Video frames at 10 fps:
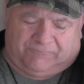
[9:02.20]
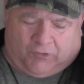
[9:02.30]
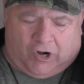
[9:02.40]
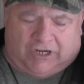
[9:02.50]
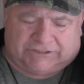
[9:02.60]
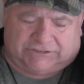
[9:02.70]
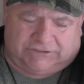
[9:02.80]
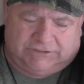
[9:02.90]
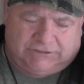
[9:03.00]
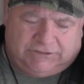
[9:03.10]

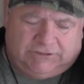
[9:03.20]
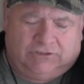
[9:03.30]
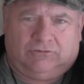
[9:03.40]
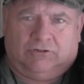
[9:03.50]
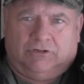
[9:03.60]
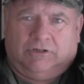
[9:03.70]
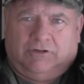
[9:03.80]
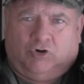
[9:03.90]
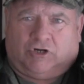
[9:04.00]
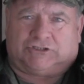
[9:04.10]
frost
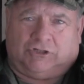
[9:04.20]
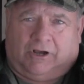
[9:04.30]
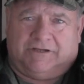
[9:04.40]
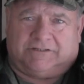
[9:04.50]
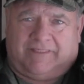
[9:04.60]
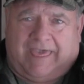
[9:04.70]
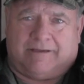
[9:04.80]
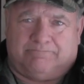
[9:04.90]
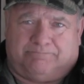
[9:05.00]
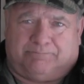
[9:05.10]
hooks onto
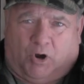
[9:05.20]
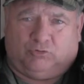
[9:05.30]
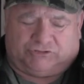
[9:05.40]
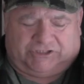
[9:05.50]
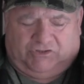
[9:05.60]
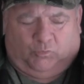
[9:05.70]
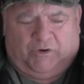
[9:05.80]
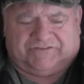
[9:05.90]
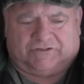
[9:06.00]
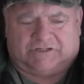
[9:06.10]
that post in the
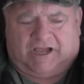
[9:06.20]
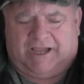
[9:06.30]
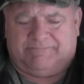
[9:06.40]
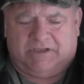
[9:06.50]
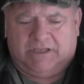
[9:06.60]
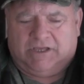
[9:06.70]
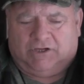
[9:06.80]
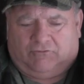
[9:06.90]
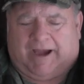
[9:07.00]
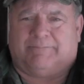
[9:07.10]
winter time,
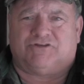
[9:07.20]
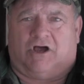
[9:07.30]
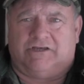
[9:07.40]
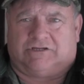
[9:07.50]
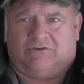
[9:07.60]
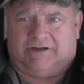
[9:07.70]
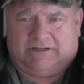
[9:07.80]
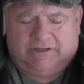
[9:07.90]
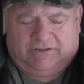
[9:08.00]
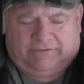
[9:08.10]
grabs onto
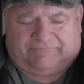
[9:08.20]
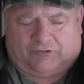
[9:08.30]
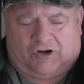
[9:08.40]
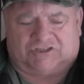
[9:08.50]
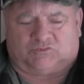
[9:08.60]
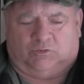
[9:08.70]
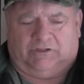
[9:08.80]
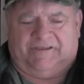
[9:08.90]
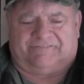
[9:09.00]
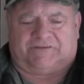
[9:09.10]
it, the frost
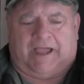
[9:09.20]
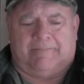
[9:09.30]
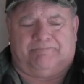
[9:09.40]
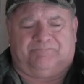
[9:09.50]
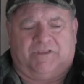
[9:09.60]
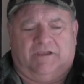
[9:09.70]
will lift up,